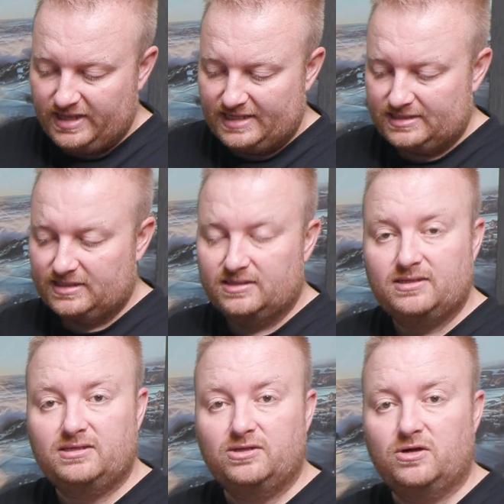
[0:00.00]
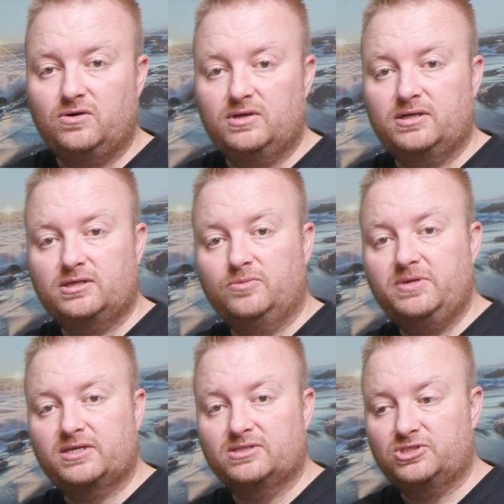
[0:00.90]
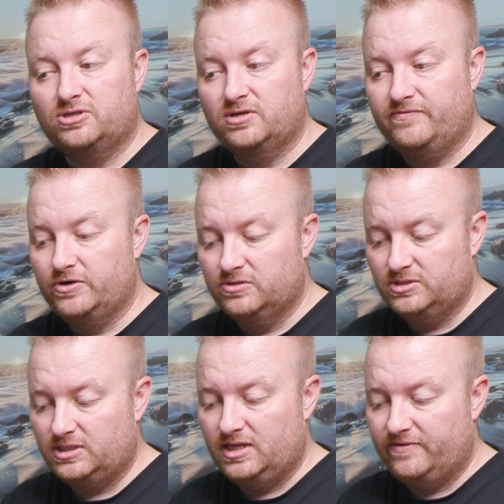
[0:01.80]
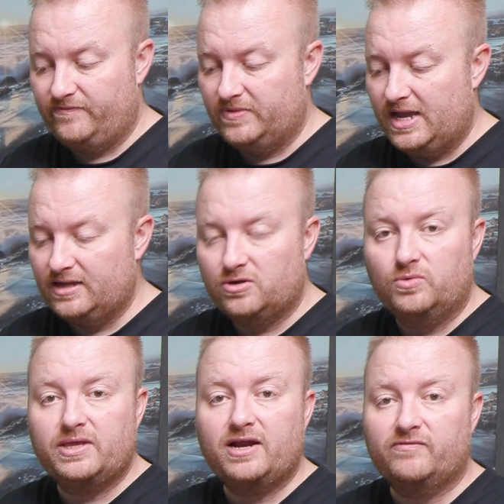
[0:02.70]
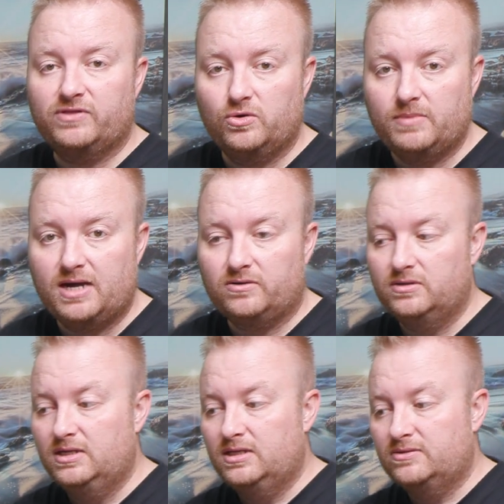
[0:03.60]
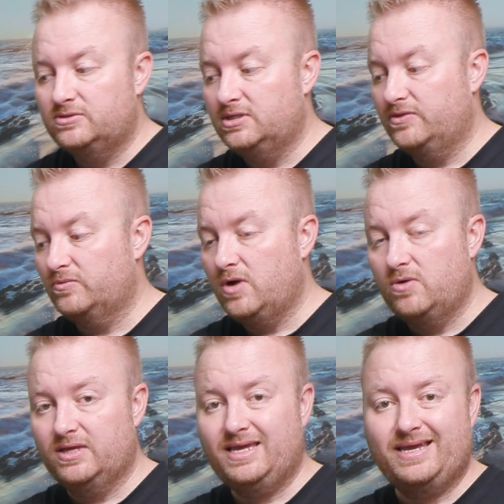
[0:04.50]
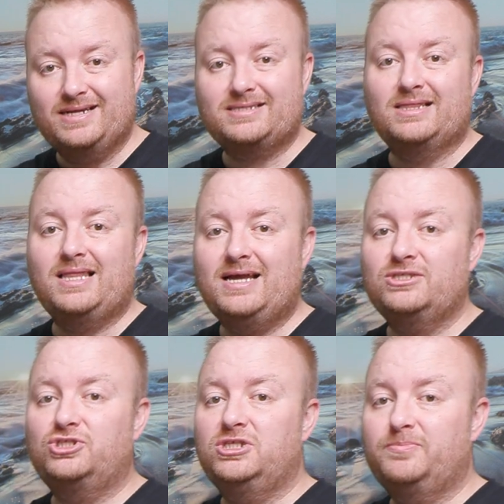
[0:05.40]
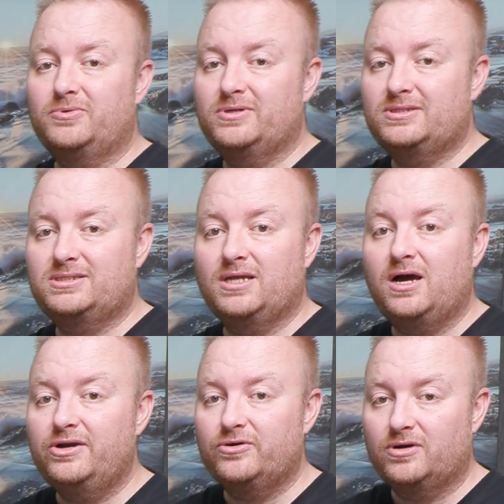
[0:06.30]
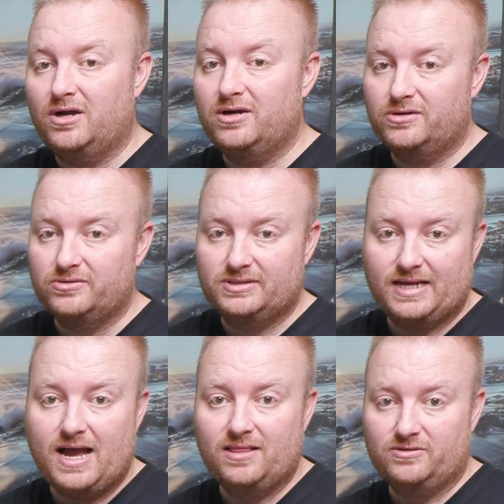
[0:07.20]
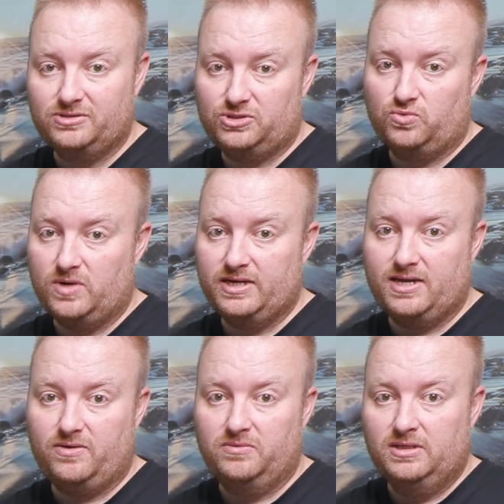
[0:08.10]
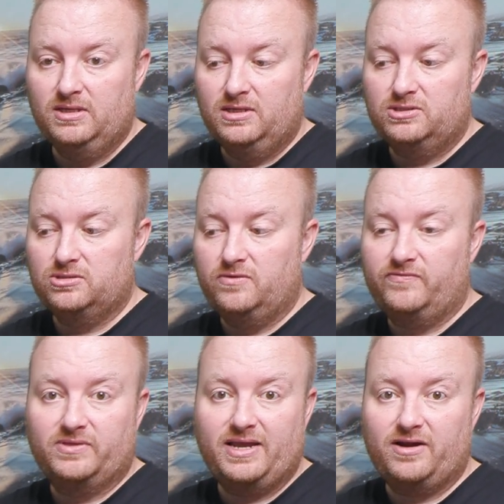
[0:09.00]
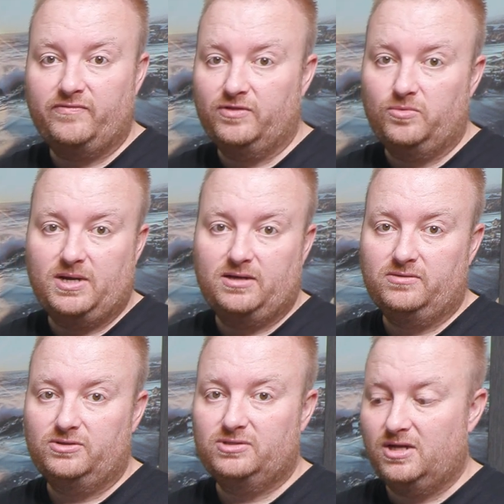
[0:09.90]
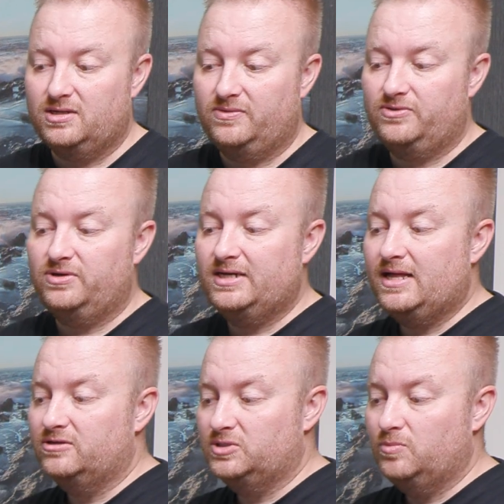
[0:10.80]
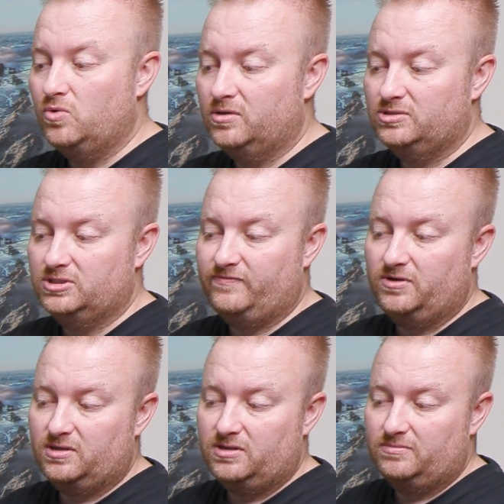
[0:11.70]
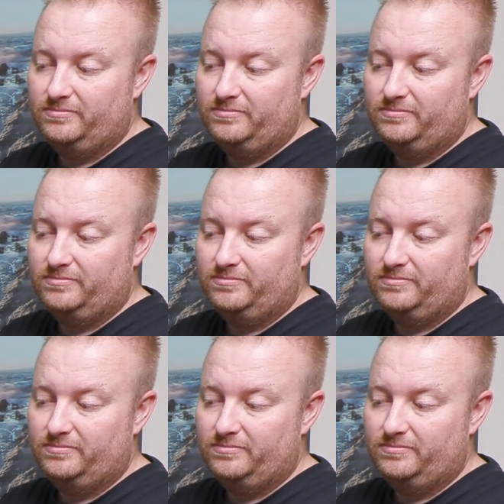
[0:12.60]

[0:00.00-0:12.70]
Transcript: that's could be a concern of yours. If not, go with the airflow model. There's nothing wrong with it, and it's a lot cheaper. It's under $100 right now. So for the airflow model, you're talking $30 more just for,